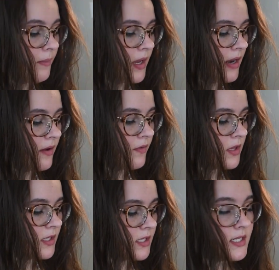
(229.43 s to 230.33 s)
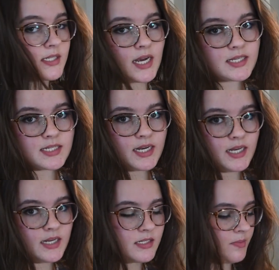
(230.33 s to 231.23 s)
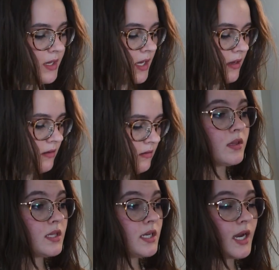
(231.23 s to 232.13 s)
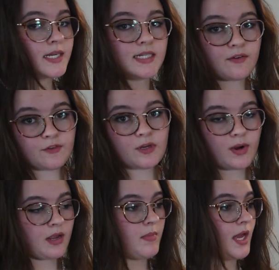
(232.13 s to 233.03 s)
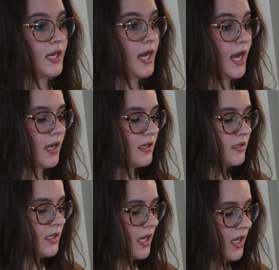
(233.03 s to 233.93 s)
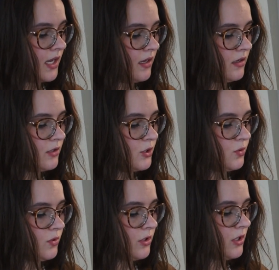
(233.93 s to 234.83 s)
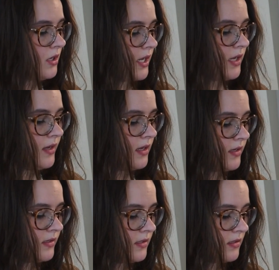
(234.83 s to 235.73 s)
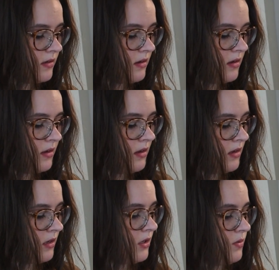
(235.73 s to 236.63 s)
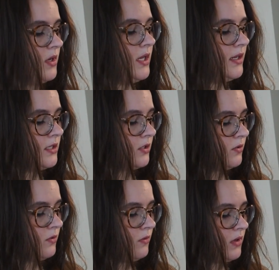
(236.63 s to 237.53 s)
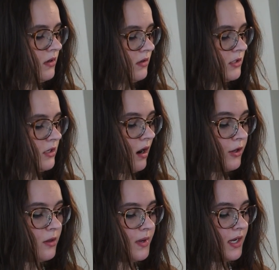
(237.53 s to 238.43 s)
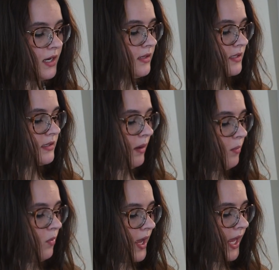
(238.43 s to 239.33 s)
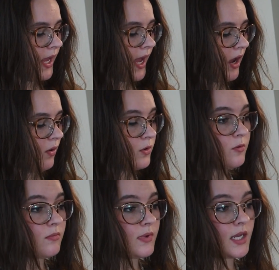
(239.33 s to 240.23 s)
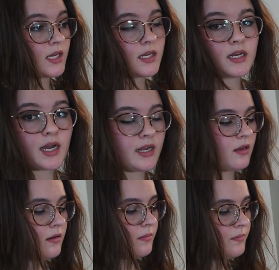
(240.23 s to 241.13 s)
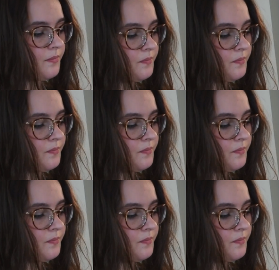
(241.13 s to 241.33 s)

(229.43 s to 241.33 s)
I'm getting everything to the size that I need it to be. One thing I definitely recommend as a jeweler is you need to document in some way how you made an item.